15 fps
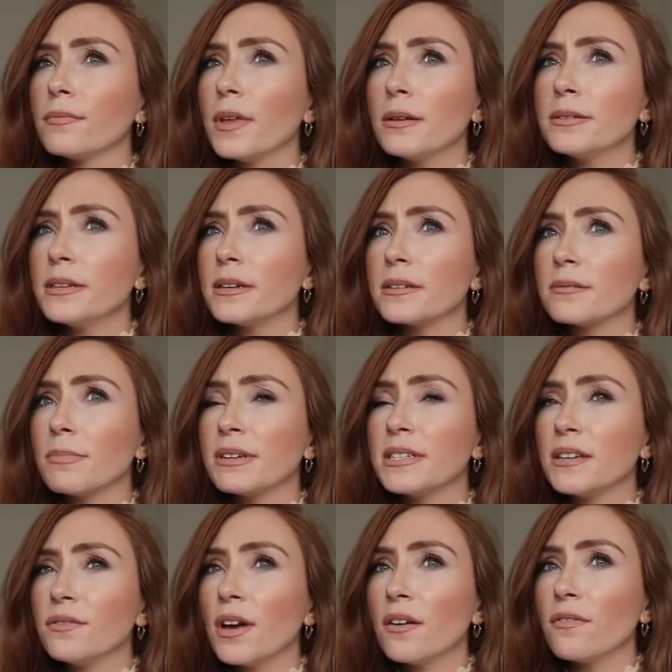that's it, my
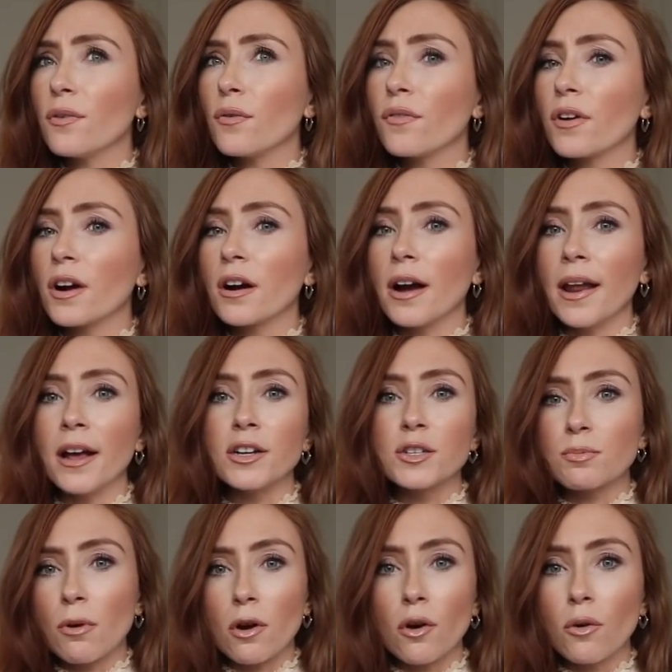DVF faux fur, and I
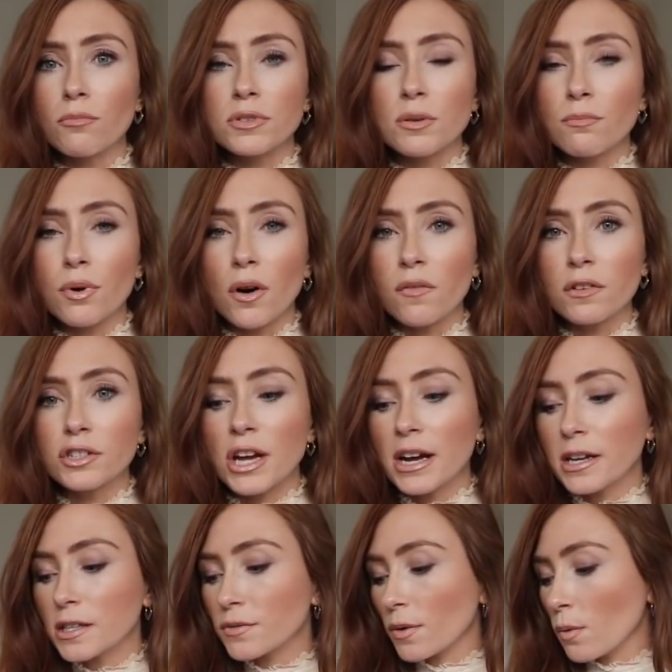just brought home some puffer
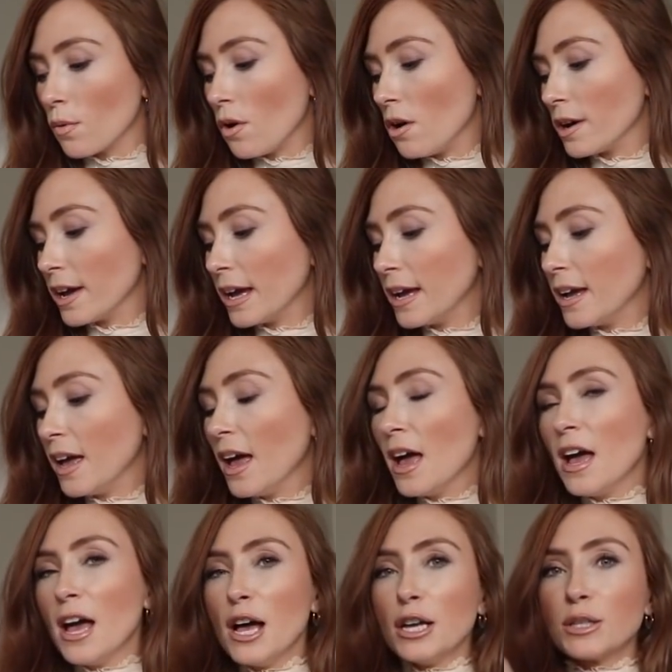jackets for walking.
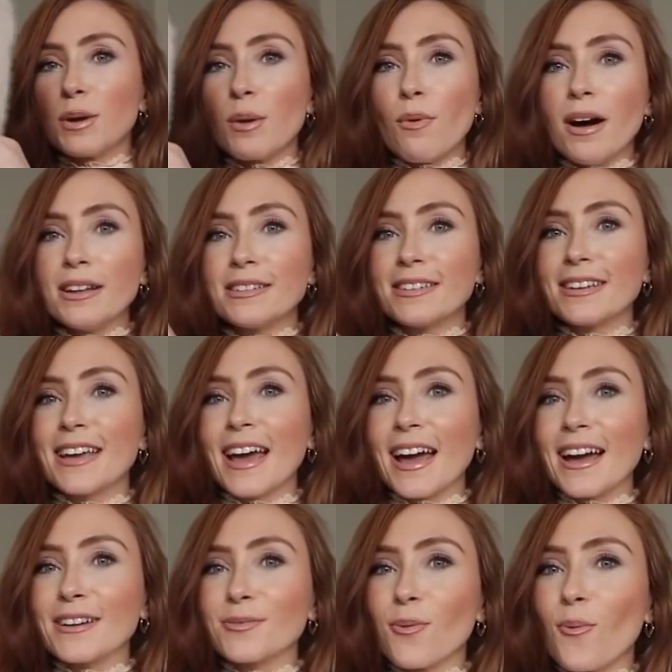So I wanted to
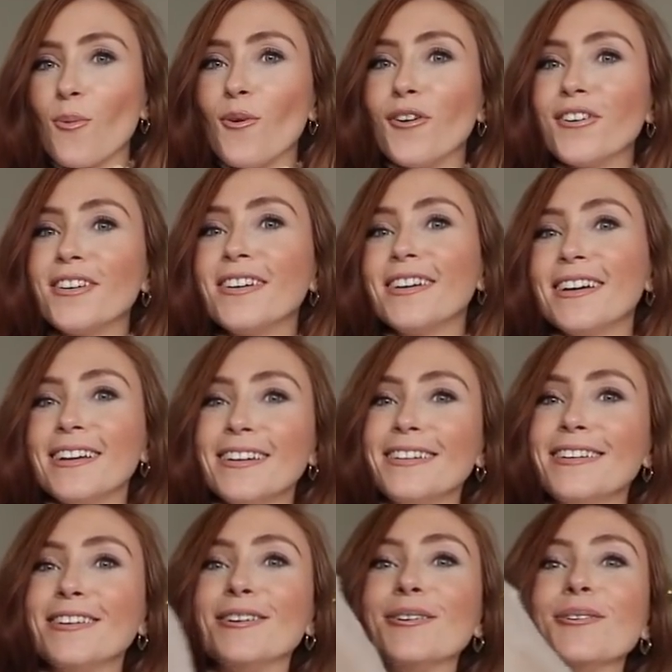get one
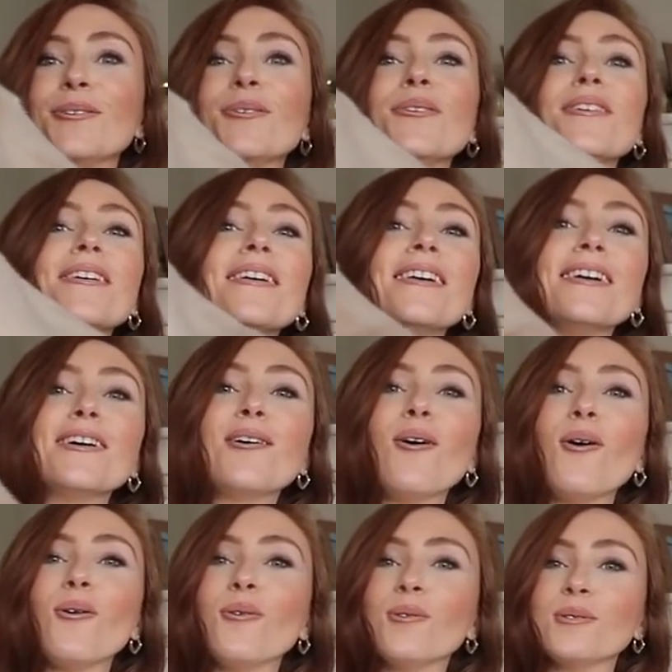new
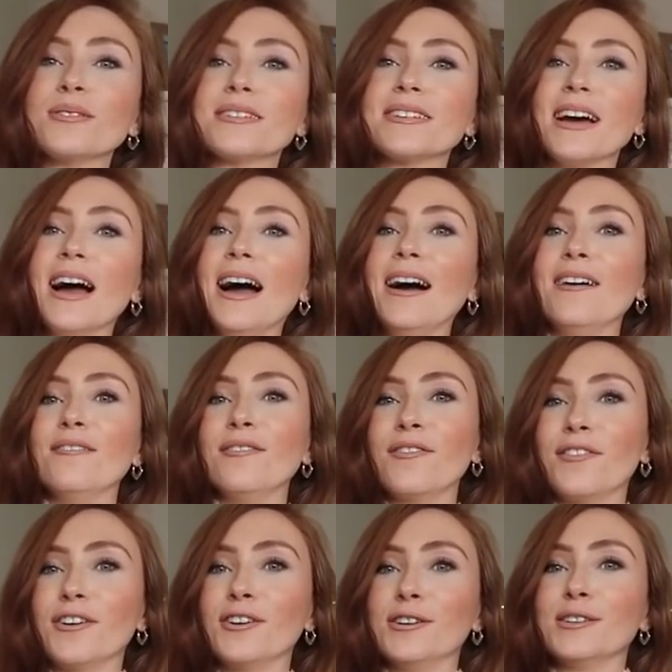coat to have
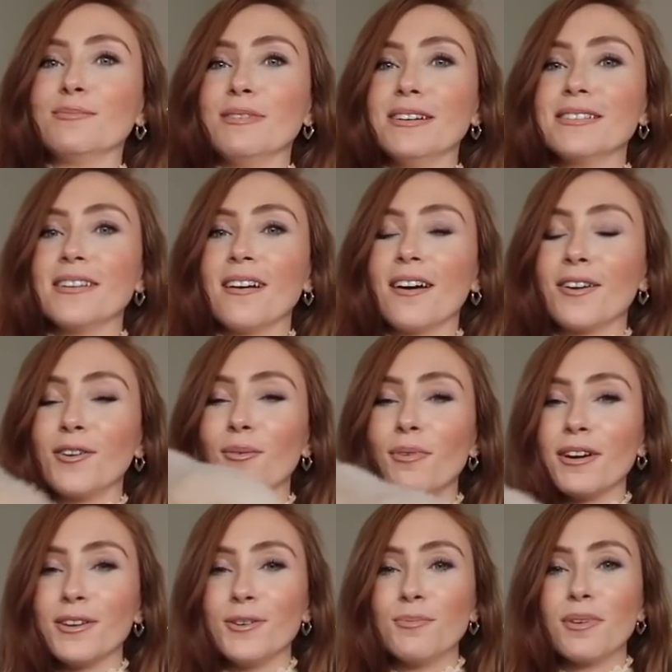for Christmas. Like, I don't know
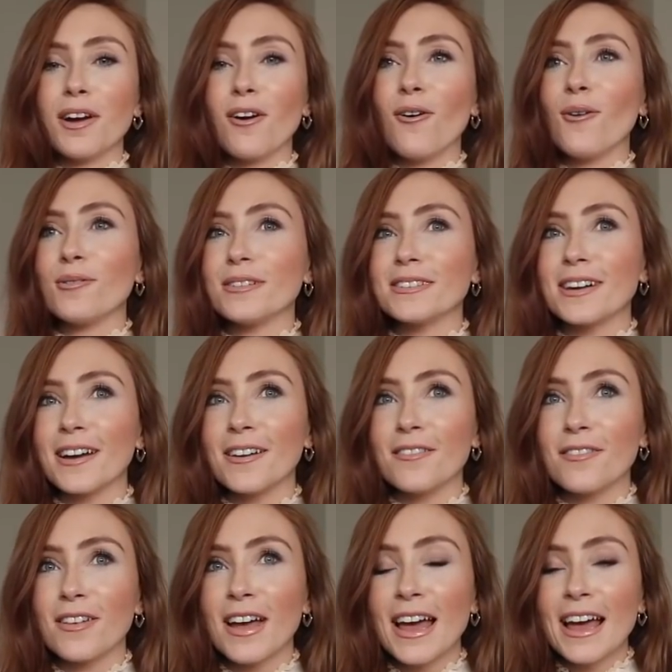about you, but I always kind
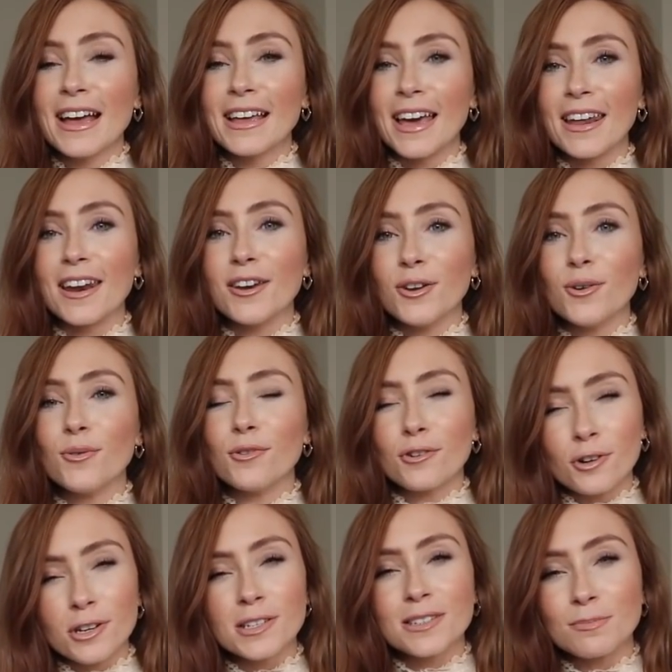of get a new
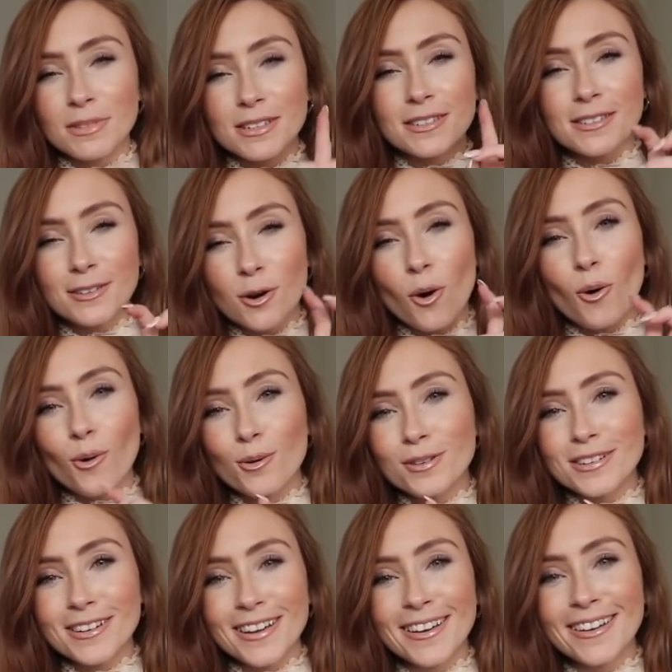Christmas
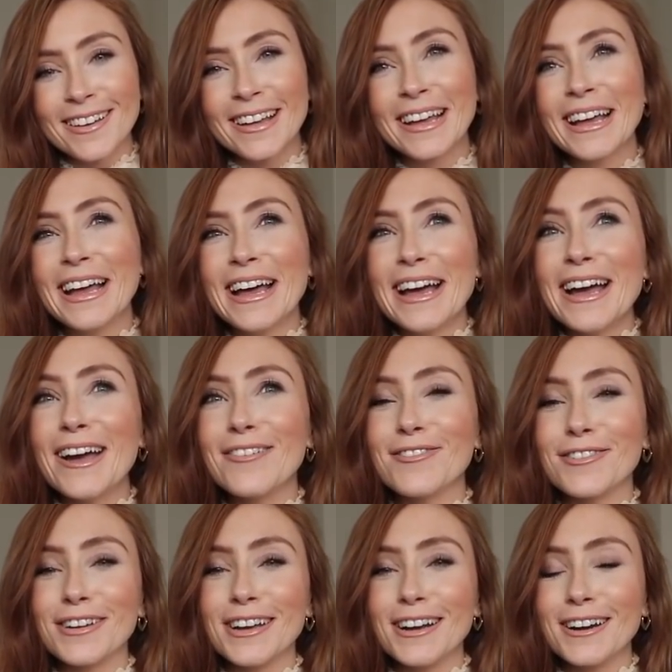coat
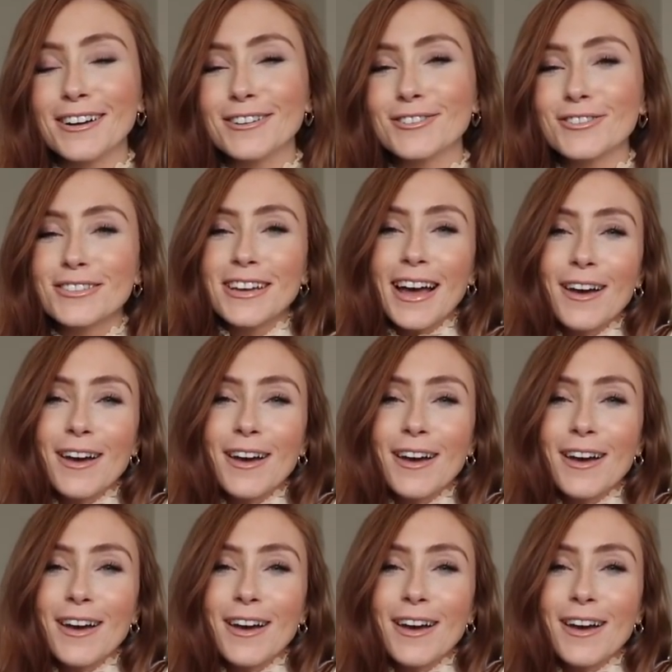every year just to